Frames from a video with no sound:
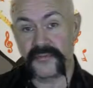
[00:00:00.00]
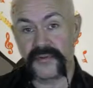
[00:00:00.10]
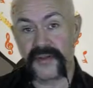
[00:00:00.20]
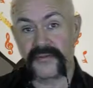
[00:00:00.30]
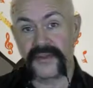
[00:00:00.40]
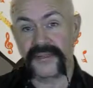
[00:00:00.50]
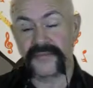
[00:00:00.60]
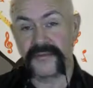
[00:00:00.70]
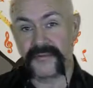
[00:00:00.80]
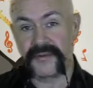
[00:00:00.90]

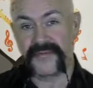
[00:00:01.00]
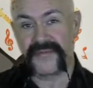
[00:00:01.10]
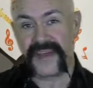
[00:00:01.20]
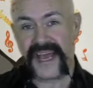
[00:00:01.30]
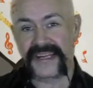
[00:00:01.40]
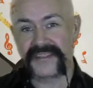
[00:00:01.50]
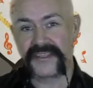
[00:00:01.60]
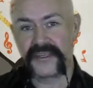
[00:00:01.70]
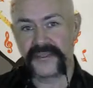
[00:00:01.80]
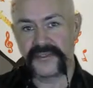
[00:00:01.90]
progress. We want
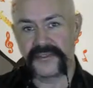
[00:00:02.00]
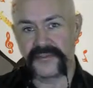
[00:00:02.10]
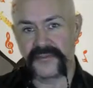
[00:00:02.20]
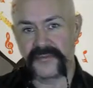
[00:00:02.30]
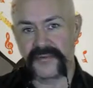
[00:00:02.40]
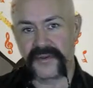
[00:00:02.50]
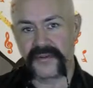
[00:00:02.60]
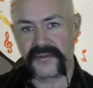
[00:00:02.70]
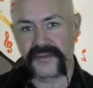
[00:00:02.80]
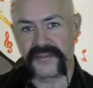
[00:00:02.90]
fast student
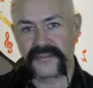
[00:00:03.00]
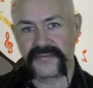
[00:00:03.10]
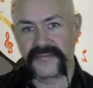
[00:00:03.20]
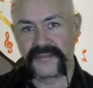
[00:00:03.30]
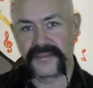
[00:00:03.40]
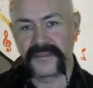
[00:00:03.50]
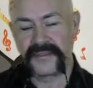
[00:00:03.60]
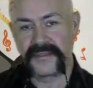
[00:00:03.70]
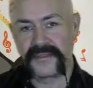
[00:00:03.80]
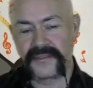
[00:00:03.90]
progress.
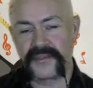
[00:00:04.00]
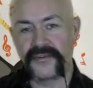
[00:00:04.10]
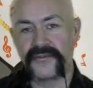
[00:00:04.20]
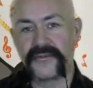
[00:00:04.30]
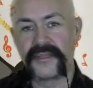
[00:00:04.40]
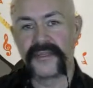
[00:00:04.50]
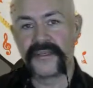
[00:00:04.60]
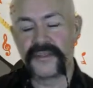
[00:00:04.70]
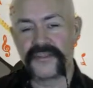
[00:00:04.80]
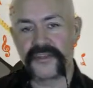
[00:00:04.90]
So
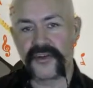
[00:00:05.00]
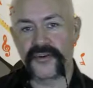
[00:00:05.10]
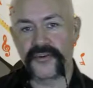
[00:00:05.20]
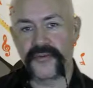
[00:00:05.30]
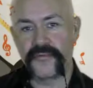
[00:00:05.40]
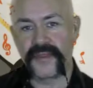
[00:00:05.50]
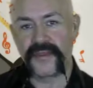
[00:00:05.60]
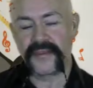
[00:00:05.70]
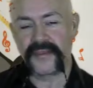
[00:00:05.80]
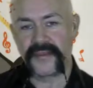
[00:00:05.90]
start with
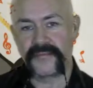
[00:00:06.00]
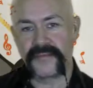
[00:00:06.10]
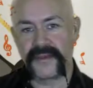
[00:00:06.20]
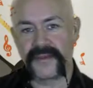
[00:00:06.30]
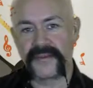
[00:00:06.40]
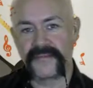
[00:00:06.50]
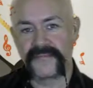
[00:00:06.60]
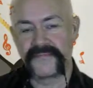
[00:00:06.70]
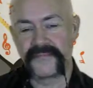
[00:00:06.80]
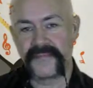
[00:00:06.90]
a thick pick.
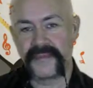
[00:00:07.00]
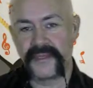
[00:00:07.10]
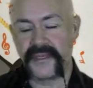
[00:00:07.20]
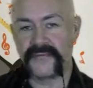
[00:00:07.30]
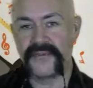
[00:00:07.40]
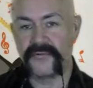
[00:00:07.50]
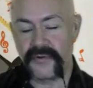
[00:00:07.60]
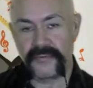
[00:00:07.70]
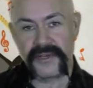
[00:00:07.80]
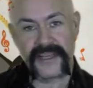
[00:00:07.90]
If you
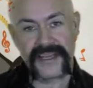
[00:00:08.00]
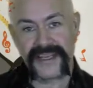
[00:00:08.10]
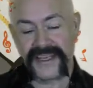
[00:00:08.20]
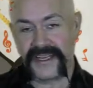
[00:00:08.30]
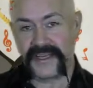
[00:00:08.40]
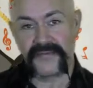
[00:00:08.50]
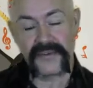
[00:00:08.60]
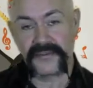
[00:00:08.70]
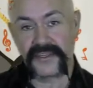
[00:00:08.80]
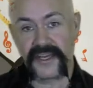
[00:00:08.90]
are playing any of
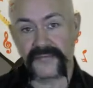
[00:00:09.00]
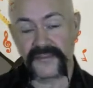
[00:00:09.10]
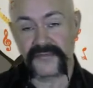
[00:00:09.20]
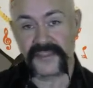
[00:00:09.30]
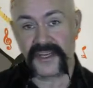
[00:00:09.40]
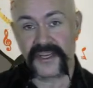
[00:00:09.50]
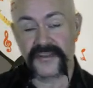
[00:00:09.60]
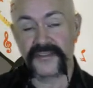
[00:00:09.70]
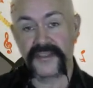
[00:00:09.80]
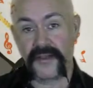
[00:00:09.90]
those types of
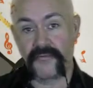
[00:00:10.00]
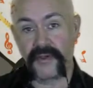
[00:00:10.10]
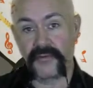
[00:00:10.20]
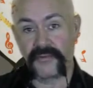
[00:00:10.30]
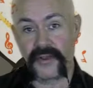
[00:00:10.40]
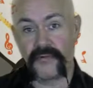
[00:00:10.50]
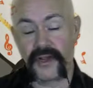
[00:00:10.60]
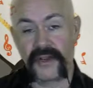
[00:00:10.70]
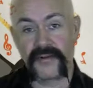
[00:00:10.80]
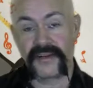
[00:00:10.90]
styles, that will
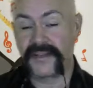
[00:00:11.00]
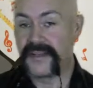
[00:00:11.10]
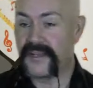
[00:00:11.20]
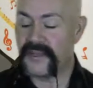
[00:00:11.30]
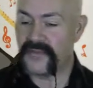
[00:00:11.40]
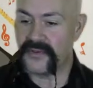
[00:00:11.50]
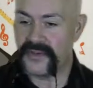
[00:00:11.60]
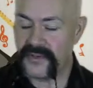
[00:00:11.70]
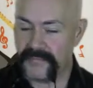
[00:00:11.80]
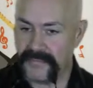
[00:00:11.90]
require it. If you
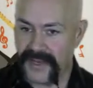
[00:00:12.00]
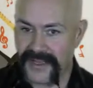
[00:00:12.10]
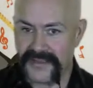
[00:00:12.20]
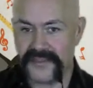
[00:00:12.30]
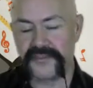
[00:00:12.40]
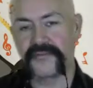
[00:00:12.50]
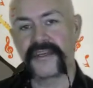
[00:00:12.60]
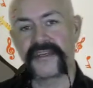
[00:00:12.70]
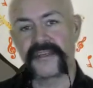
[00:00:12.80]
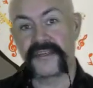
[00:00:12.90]
need to pluck a
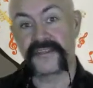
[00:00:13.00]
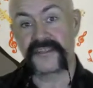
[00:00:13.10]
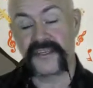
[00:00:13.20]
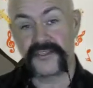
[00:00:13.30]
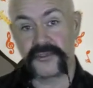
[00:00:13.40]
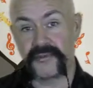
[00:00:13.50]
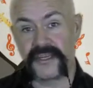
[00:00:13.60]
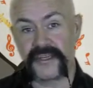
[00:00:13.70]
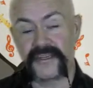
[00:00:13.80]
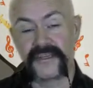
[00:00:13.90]
string and accentuate it,